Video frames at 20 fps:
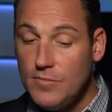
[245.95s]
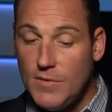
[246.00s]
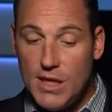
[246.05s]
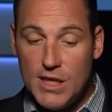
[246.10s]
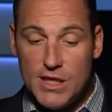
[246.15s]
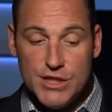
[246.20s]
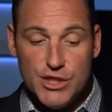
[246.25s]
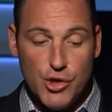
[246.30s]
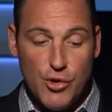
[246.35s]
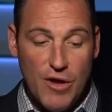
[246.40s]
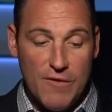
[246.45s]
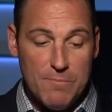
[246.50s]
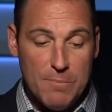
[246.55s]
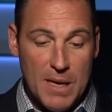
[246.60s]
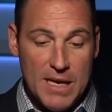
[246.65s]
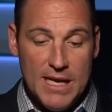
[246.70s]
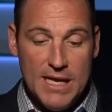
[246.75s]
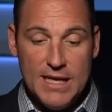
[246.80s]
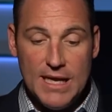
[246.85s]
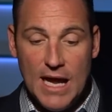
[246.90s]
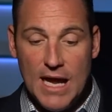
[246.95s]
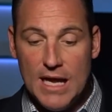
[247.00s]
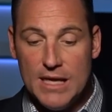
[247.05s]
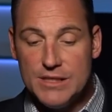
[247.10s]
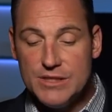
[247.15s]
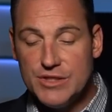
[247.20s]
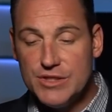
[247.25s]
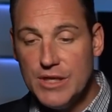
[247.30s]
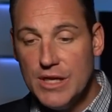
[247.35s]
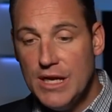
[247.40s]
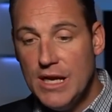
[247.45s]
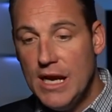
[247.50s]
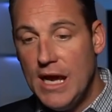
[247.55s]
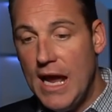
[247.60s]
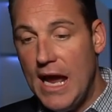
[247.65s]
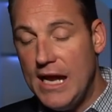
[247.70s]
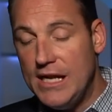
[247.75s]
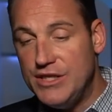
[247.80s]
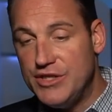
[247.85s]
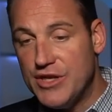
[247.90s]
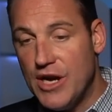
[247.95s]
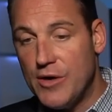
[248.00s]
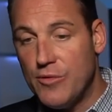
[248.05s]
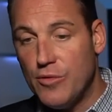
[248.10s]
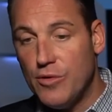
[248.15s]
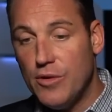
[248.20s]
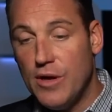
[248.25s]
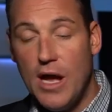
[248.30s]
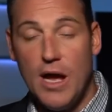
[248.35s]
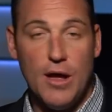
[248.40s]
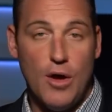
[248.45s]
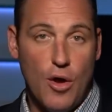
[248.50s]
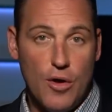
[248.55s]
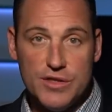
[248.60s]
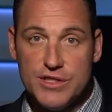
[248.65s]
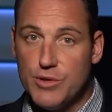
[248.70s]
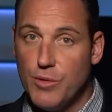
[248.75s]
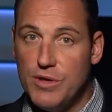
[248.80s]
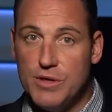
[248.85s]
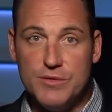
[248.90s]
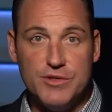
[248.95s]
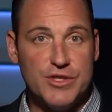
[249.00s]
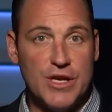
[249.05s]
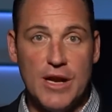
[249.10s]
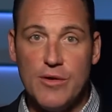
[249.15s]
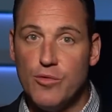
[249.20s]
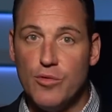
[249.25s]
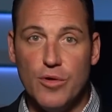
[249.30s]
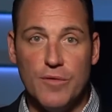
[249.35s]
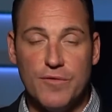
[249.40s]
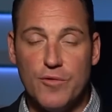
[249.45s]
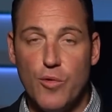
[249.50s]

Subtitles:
So you have Benny Gantz and also a general,